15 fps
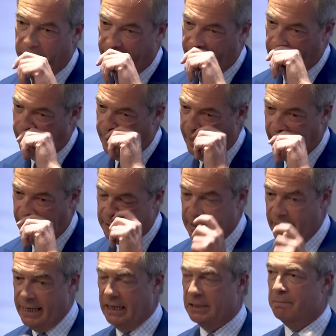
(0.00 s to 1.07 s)
with it
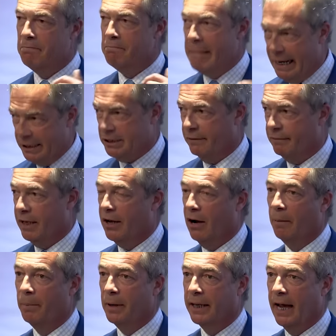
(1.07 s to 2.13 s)
is it is massively
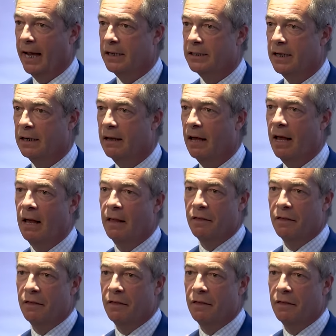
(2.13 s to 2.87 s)
complicated.